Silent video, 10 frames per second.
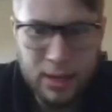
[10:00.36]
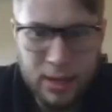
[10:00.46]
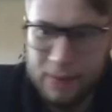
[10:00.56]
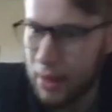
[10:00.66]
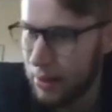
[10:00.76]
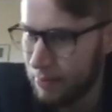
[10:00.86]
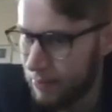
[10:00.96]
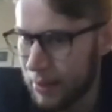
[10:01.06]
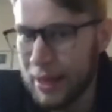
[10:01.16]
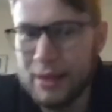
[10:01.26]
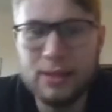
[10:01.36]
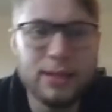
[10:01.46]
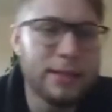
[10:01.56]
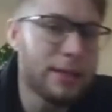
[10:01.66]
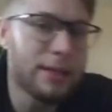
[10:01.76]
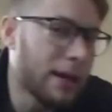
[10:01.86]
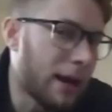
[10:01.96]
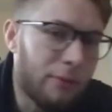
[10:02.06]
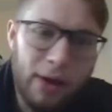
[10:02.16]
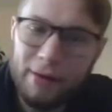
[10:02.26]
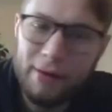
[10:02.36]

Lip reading: And then by the end of the day today, I will have